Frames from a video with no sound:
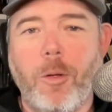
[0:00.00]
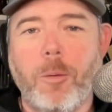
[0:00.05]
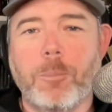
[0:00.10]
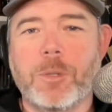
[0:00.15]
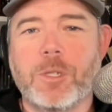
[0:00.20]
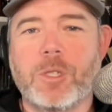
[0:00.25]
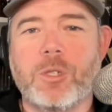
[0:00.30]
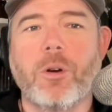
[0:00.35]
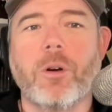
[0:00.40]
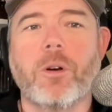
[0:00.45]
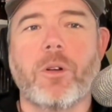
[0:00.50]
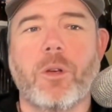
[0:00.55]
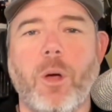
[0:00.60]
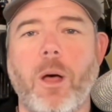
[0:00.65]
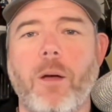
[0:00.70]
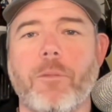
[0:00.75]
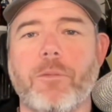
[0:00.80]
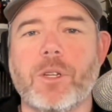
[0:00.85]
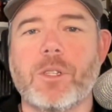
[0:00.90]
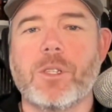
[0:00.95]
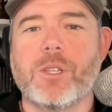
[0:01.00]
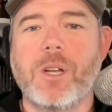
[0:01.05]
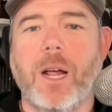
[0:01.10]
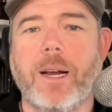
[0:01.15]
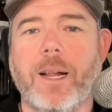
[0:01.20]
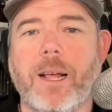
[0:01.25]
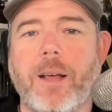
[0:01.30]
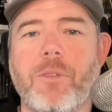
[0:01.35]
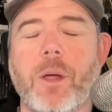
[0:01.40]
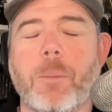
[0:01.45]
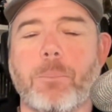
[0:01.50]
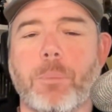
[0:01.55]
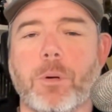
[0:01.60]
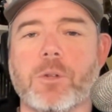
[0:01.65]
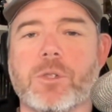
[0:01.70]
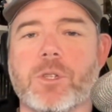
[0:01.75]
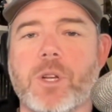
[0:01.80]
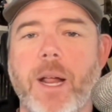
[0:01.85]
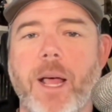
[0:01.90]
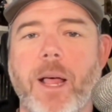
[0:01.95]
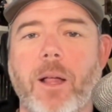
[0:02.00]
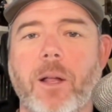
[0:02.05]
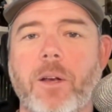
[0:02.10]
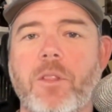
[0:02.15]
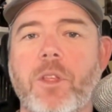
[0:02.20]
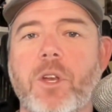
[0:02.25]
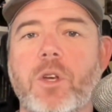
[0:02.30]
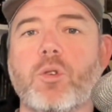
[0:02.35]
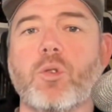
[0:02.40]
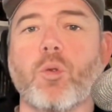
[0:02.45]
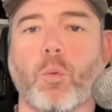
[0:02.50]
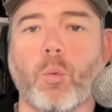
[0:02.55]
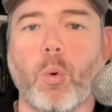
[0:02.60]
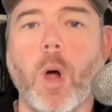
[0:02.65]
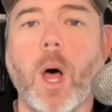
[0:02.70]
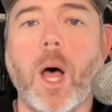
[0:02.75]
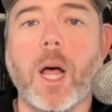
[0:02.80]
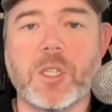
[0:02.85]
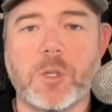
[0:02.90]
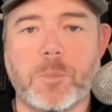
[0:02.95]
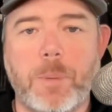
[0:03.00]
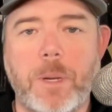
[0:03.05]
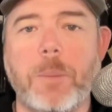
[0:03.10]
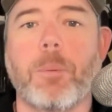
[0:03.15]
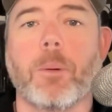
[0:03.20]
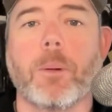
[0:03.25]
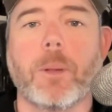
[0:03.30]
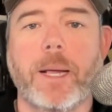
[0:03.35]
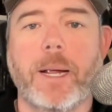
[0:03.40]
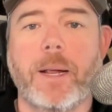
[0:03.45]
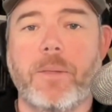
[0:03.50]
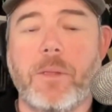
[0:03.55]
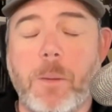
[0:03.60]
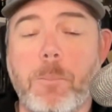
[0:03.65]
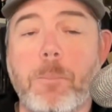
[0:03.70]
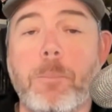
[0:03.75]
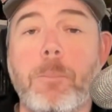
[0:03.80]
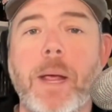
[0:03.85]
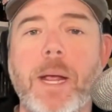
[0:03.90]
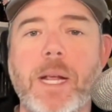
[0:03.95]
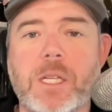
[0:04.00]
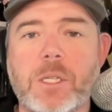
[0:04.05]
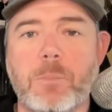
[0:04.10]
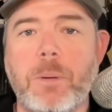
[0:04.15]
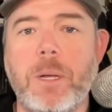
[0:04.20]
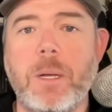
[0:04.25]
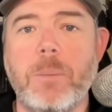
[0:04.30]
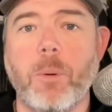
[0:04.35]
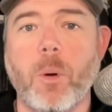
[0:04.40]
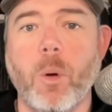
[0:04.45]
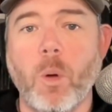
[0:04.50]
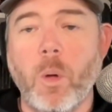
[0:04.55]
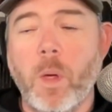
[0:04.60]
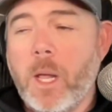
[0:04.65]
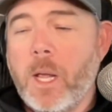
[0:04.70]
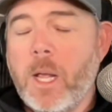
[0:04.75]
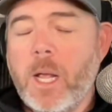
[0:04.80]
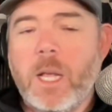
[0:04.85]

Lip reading: but Jared Goff does not have that personality that draws people in, that makes people